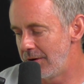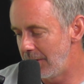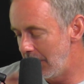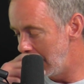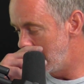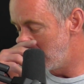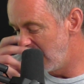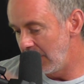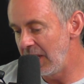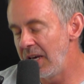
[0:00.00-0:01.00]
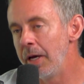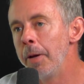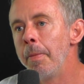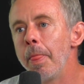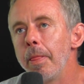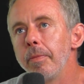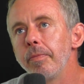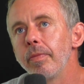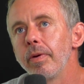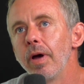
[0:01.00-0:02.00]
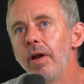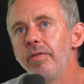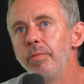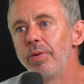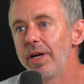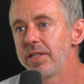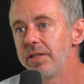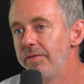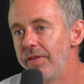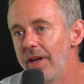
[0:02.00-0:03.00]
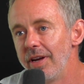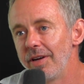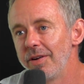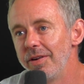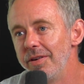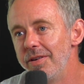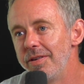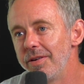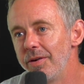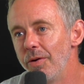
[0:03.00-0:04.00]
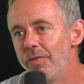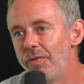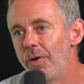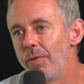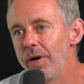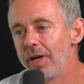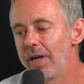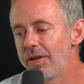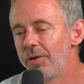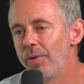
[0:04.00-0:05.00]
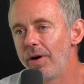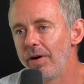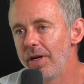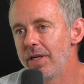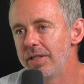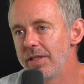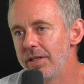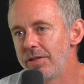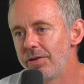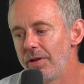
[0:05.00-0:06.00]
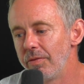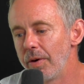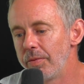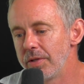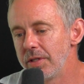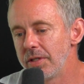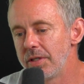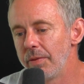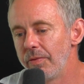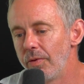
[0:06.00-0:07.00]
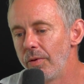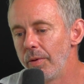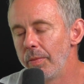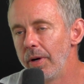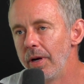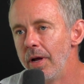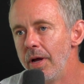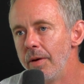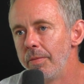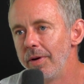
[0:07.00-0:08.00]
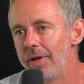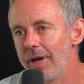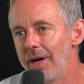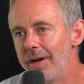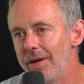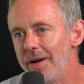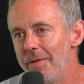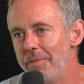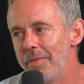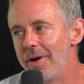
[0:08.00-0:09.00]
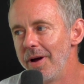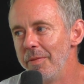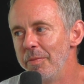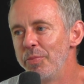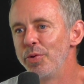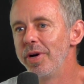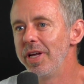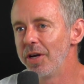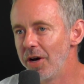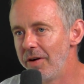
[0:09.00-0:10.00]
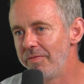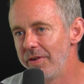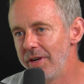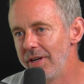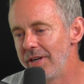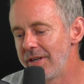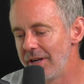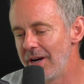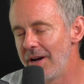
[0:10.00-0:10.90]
it's really kind of impressive that it could go forward and get to where it is, and certainly represents a step forward. But yeah, I'm pretty confident,